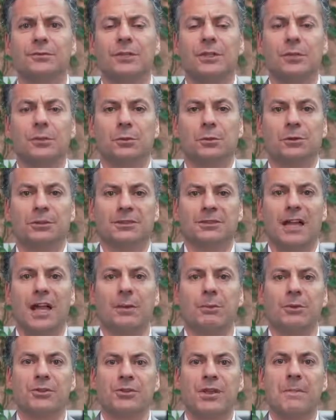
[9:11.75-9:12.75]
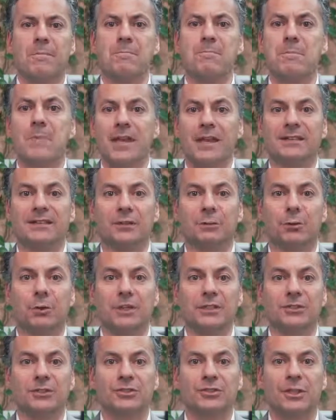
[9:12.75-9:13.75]
You will establish amazing
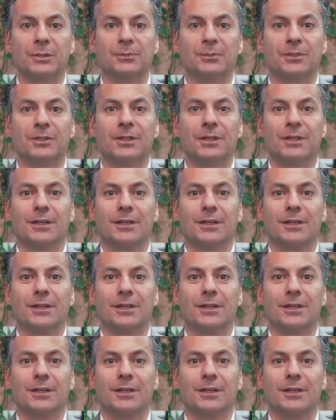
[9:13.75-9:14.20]
relationships.